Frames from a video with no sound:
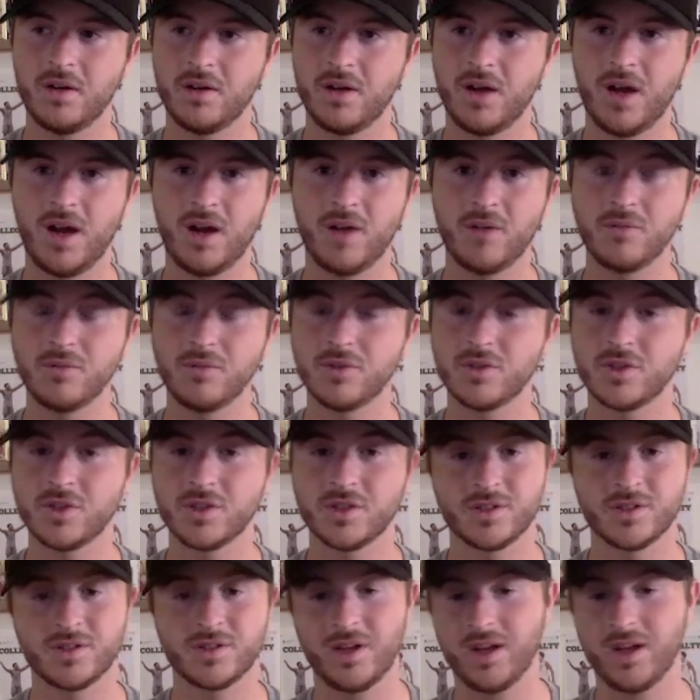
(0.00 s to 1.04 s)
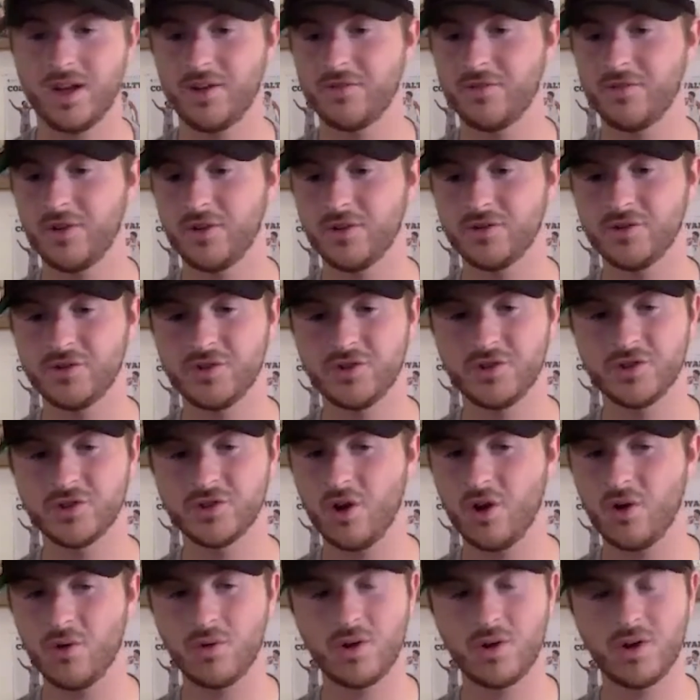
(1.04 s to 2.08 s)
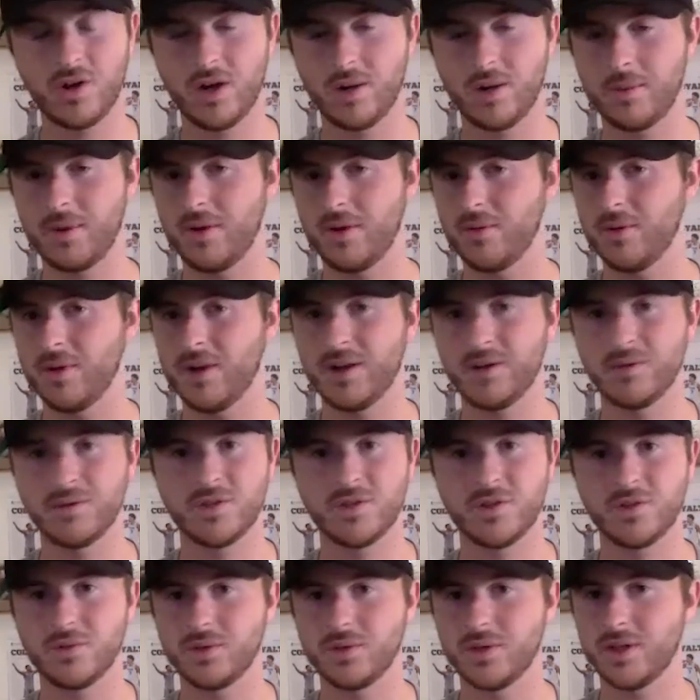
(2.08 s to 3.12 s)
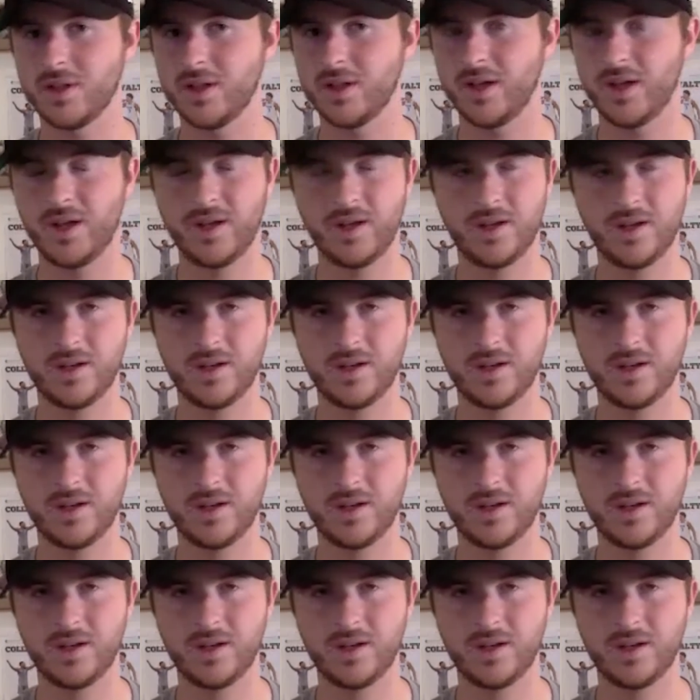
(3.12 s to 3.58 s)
I was just like, I felt so good about what I was doing. Like,